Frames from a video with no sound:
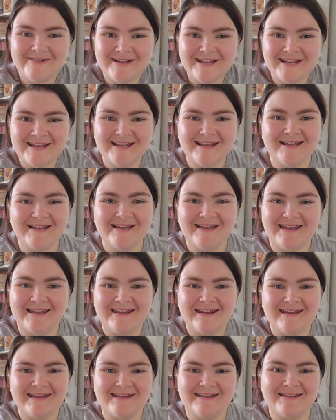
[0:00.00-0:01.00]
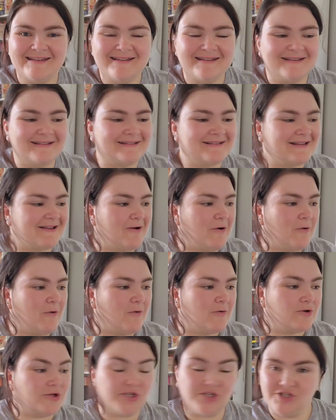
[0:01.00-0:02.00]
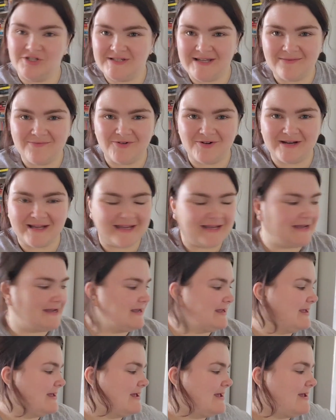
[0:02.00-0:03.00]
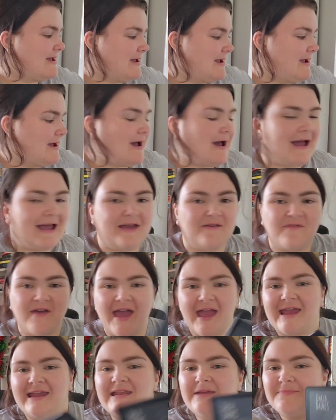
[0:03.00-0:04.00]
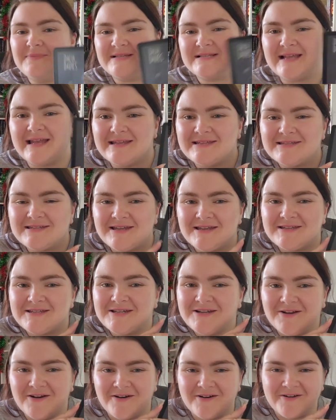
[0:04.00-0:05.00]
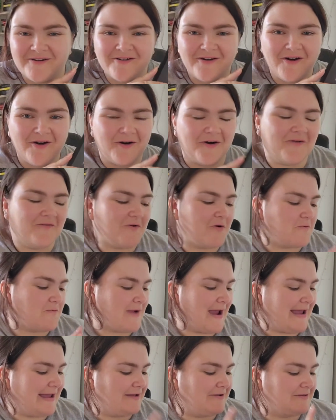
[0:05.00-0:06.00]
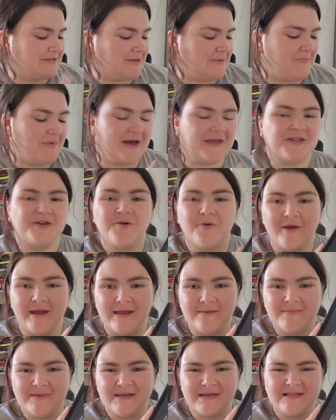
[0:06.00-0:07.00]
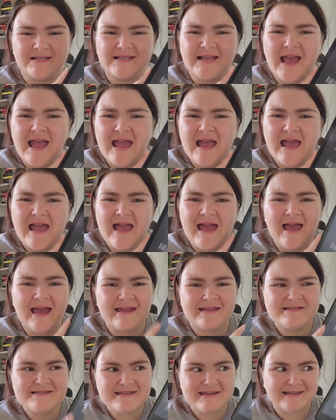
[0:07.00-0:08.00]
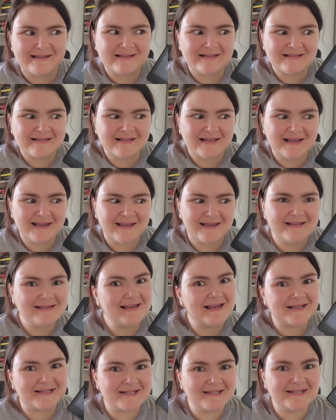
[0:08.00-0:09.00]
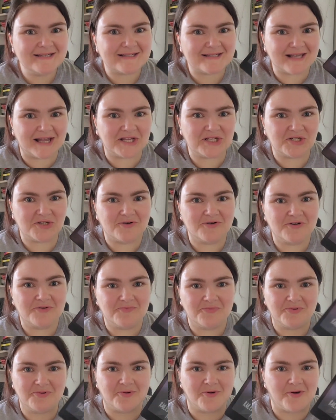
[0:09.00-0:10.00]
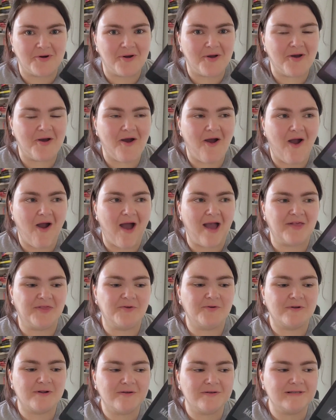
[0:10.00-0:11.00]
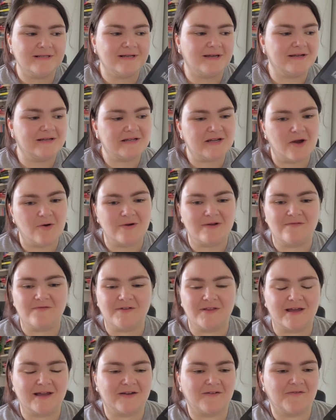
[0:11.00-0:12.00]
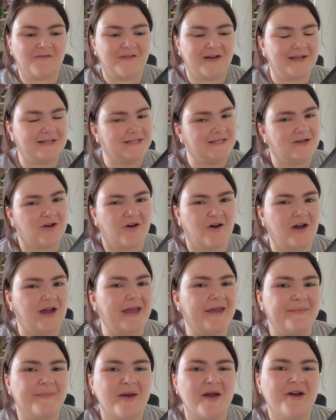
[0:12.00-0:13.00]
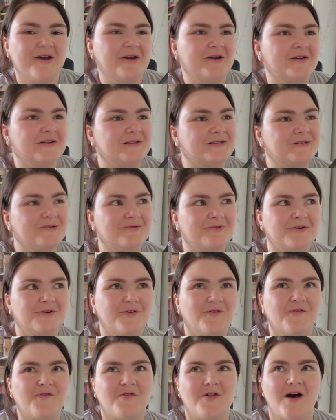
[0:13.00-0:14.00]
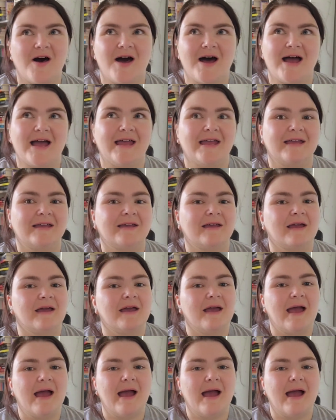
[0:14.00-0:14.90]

morning. It is Tuesday morning. I have 80% to go of Railed by the Krampus, and this is actually such a good book. I thought I was going to go in for like a fun time, sort of like